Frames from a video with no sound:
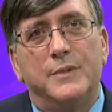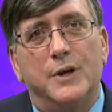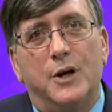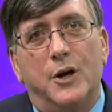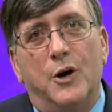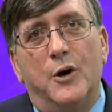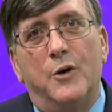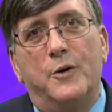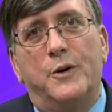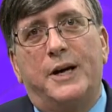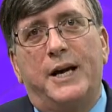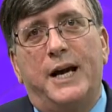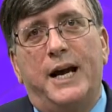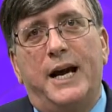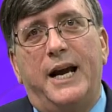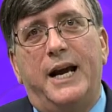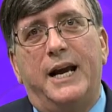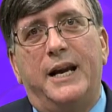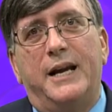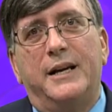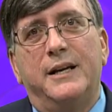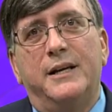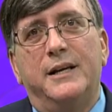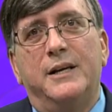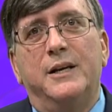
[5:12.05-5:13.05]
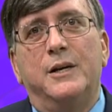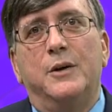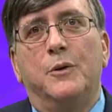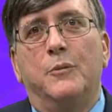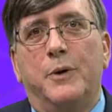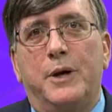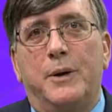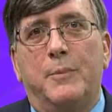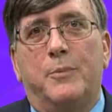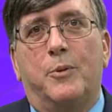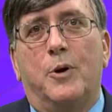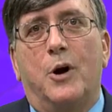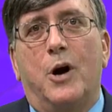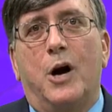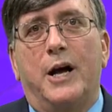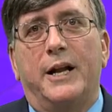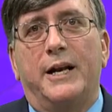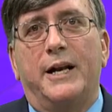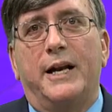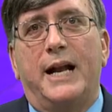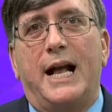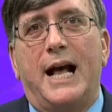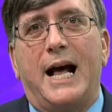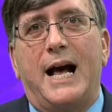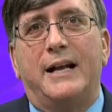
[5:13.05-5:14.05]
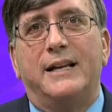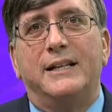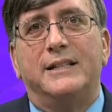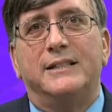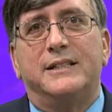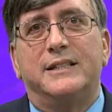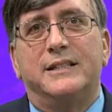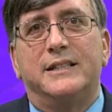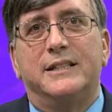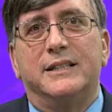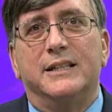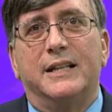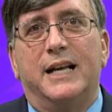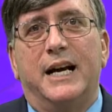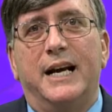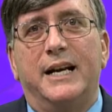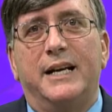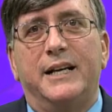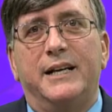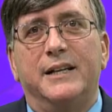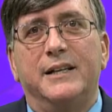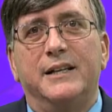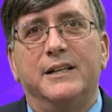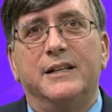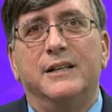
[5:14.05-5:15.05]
Okay, we brought it out into the light.